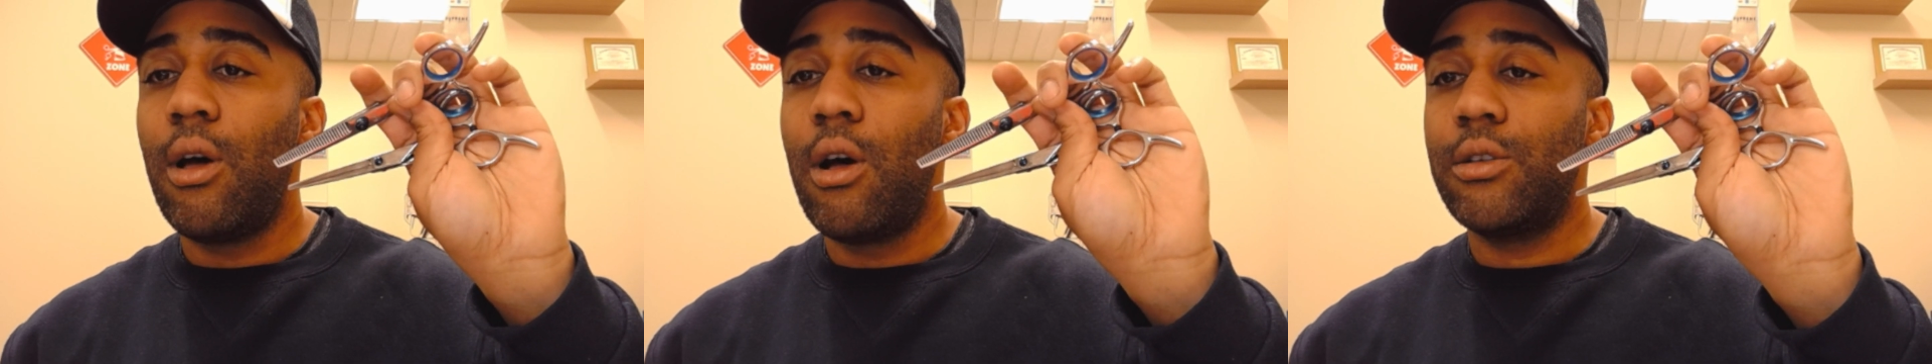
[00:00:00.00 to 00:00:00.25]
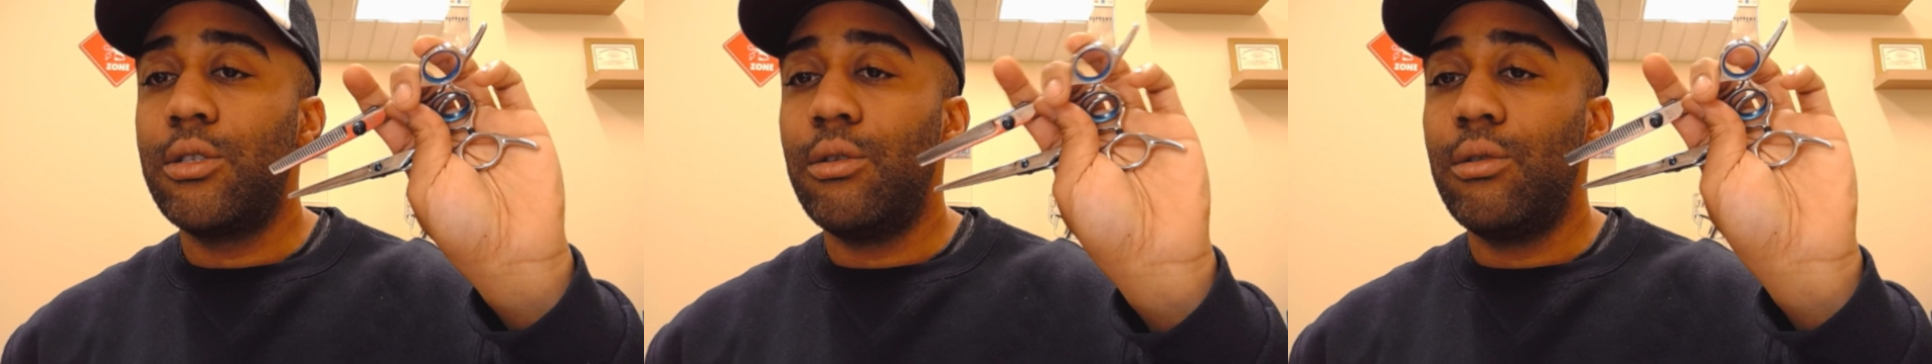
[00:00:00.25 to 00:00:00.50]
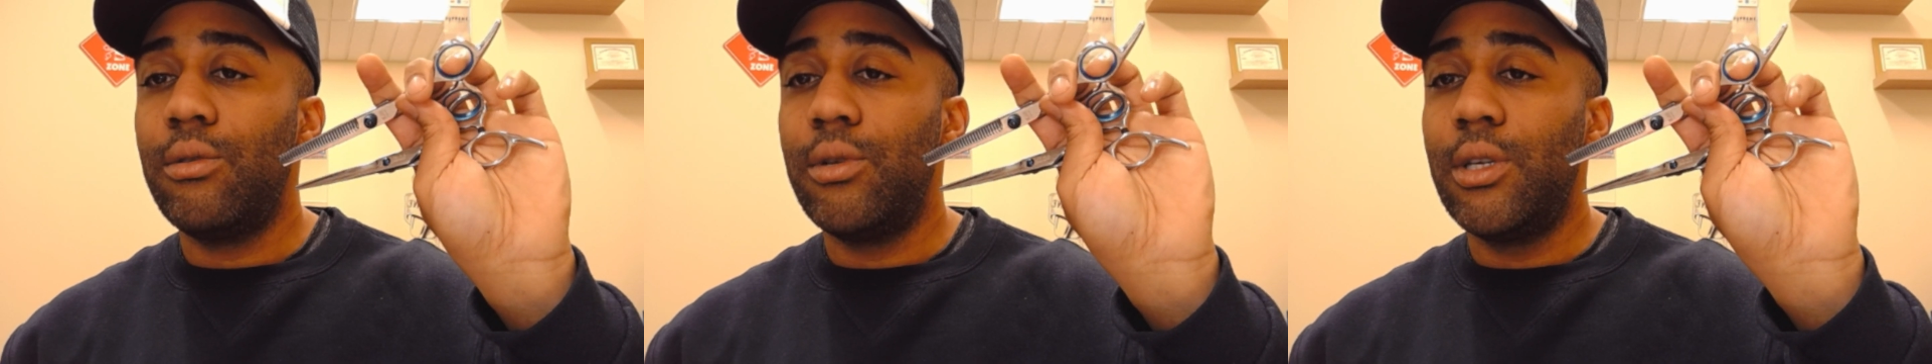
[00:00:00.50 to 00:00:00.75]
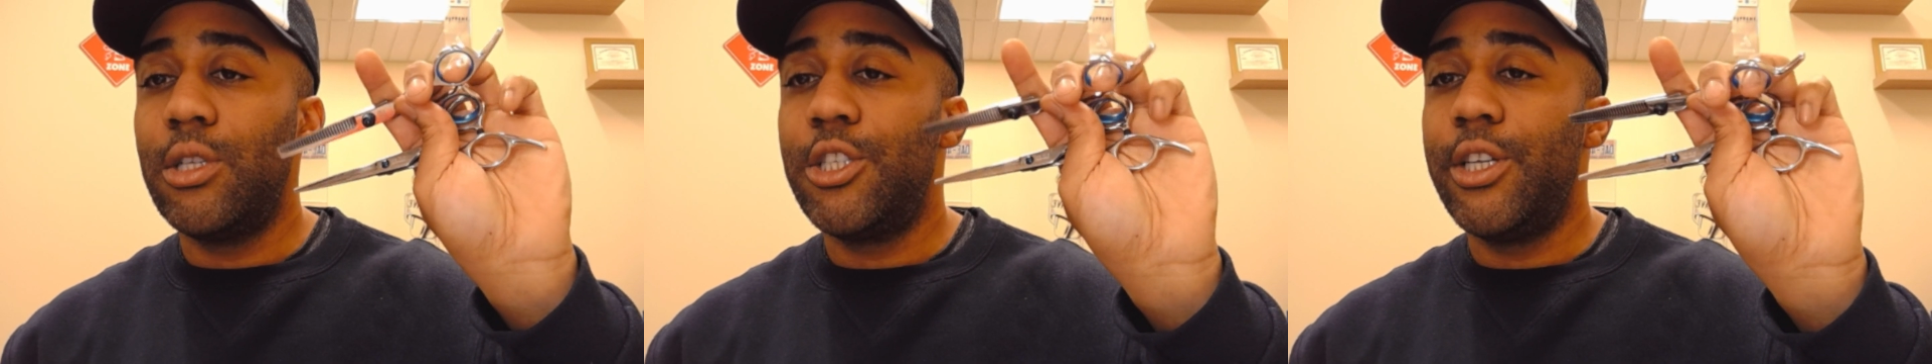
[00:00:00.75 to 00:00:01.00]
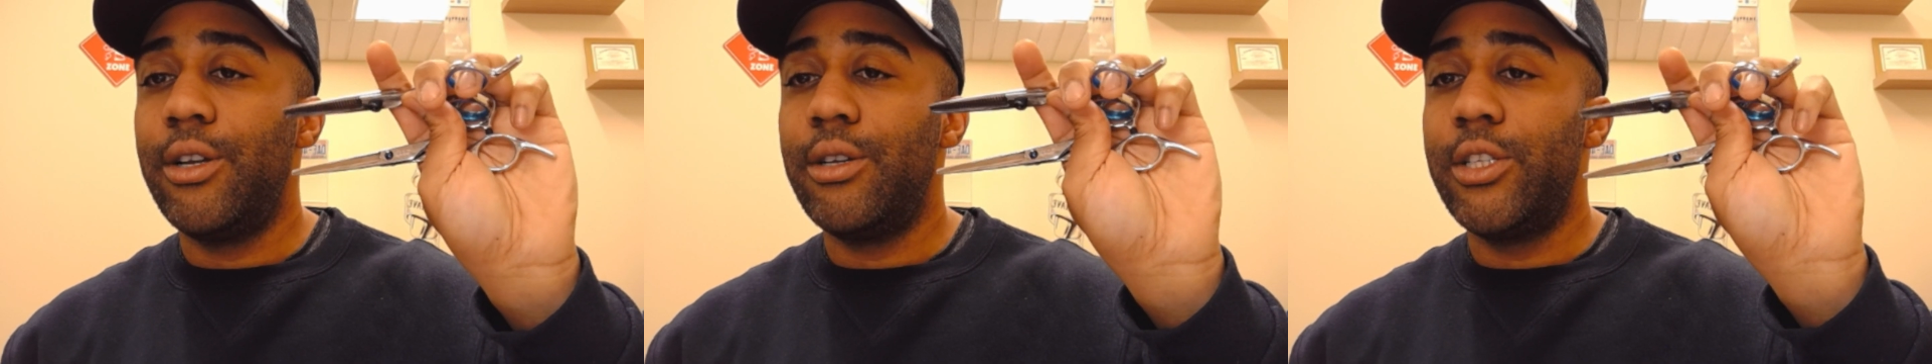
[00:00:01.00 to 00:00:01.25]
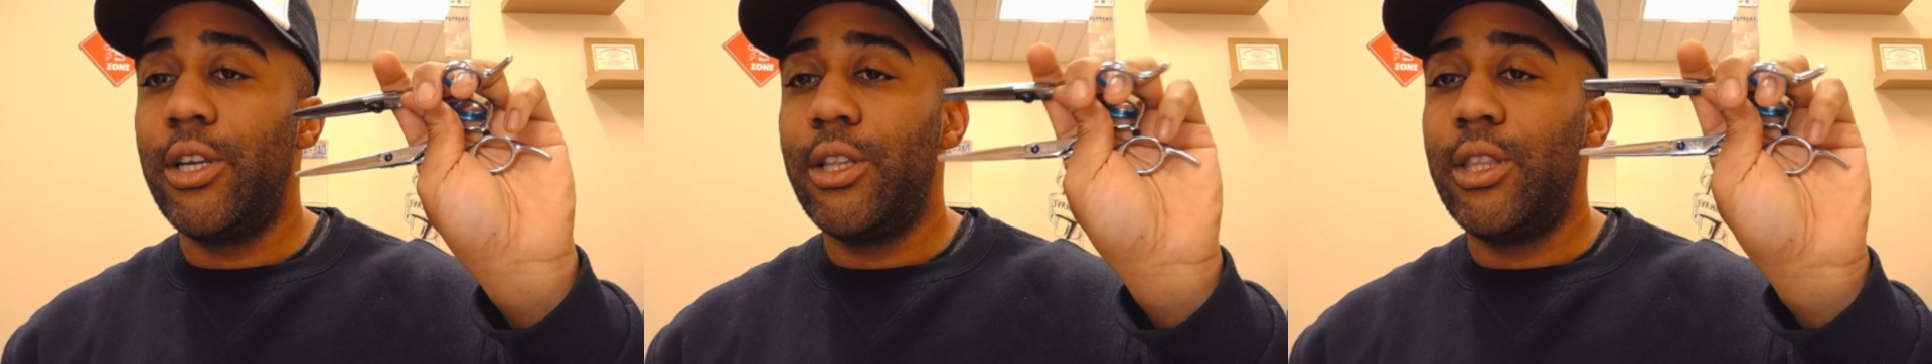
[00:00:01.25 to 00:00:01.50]
Also, the
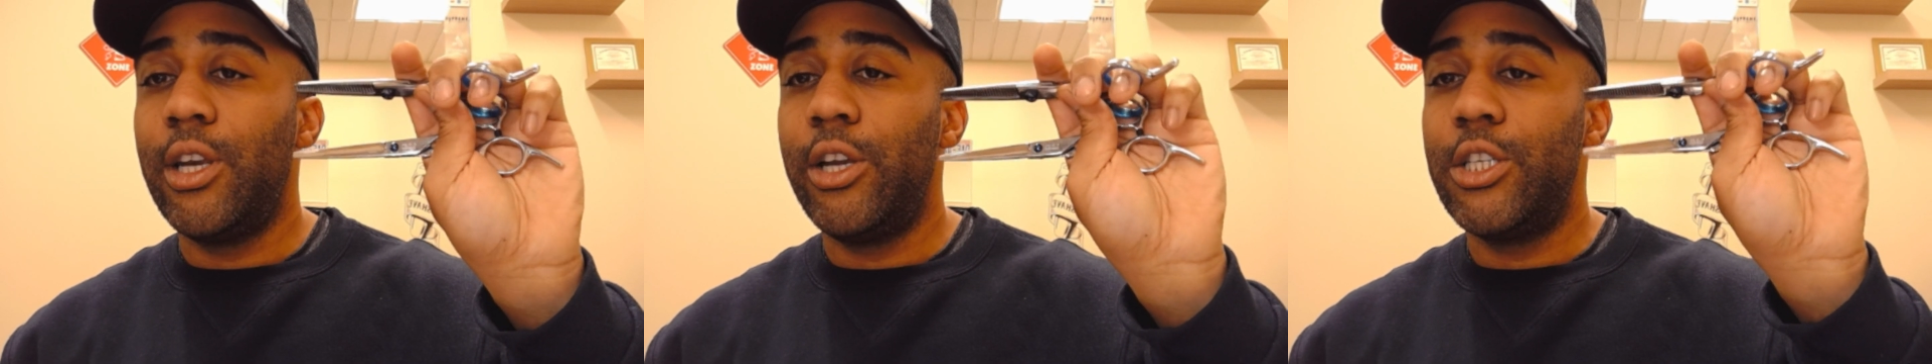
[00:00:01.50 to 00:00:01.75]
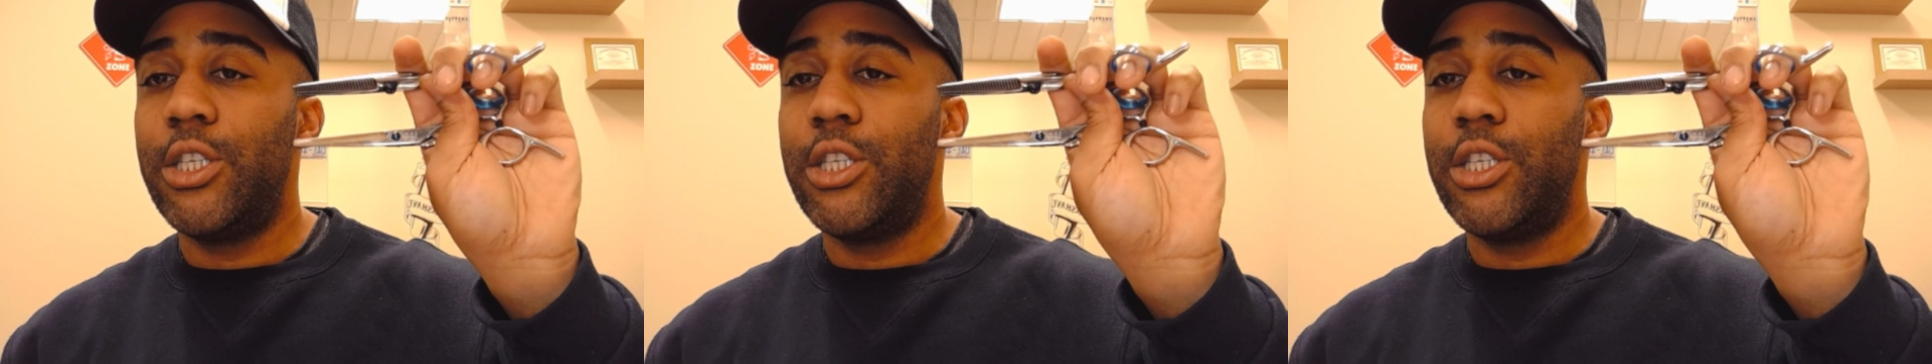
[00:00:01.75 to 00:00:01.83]
shears and the thinning